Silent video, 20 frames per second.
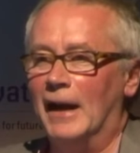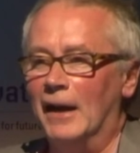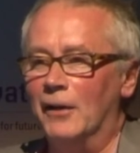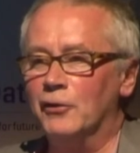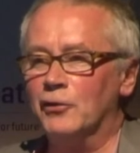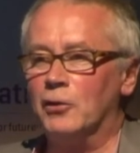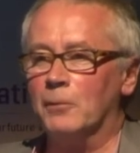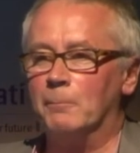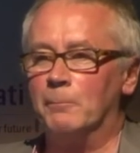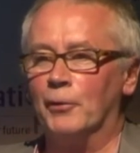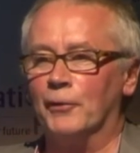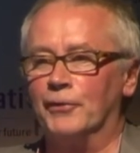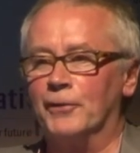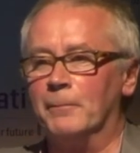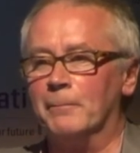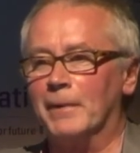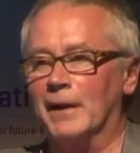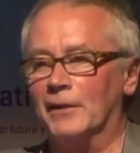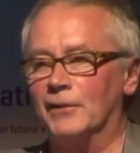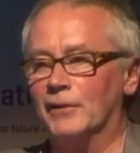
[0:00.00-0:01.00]
you could put
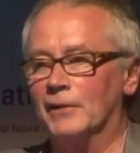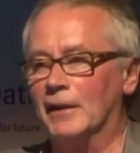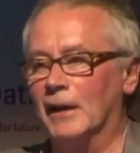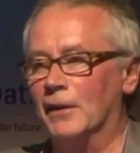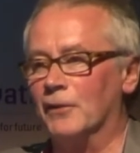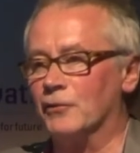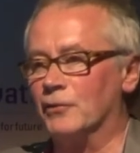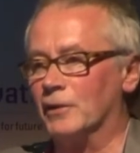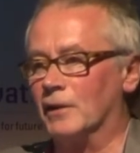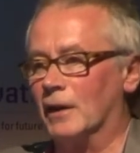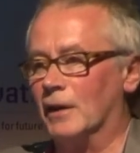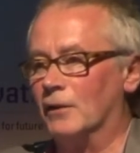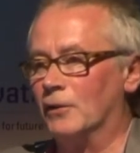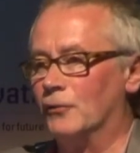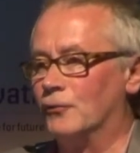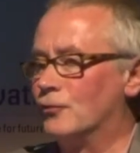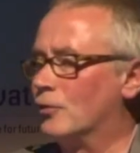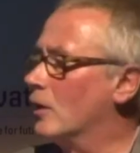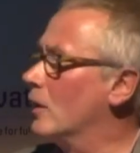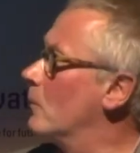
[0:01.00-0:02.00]
them back together again
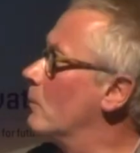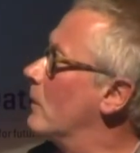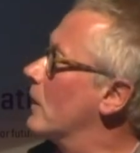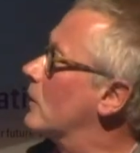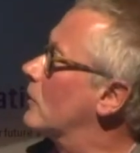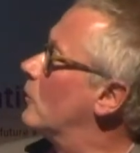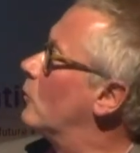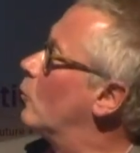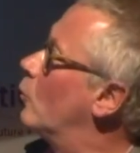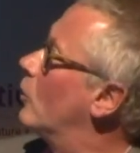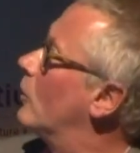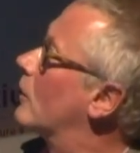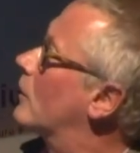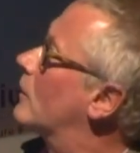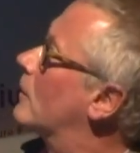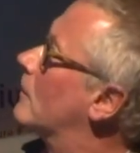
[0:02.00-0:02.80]
and try and make them work